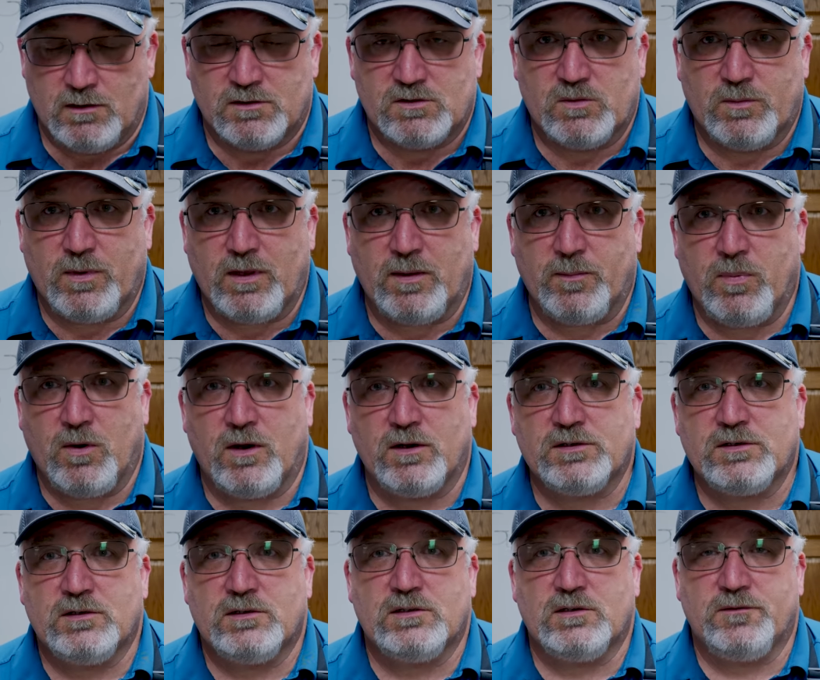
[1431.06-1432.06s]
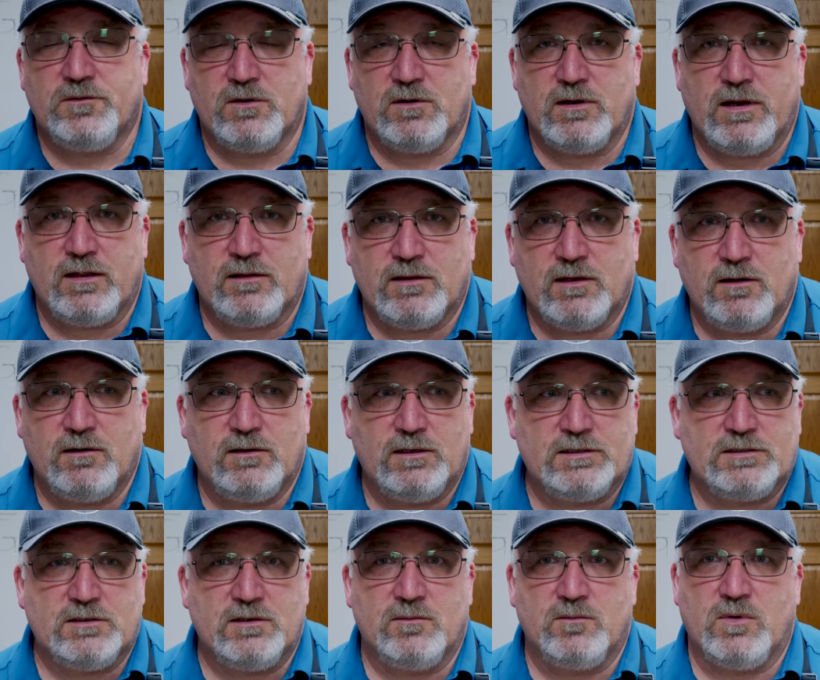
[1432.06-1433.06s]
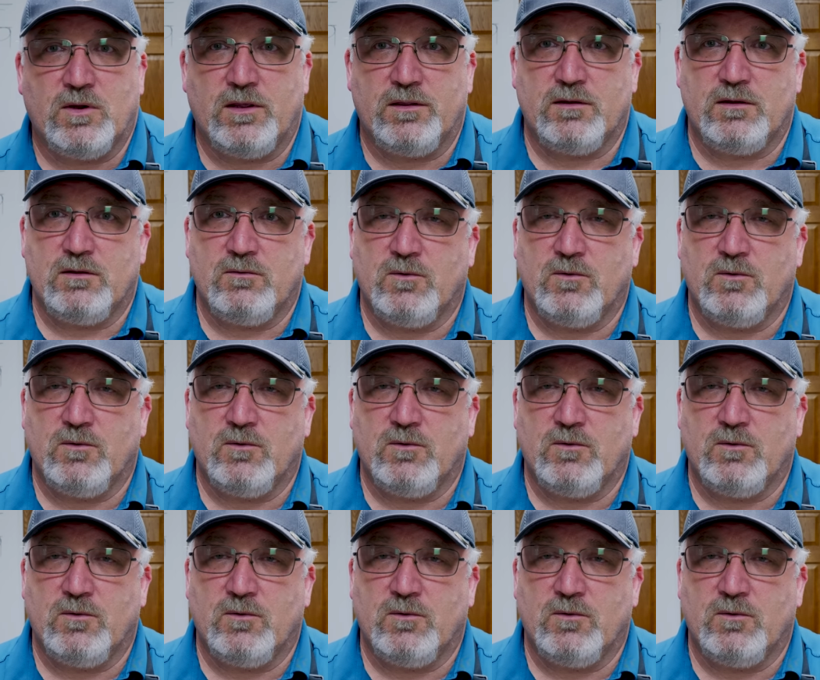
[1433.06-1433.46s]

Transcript: So Bob Parsons, if you're out there listening, brother,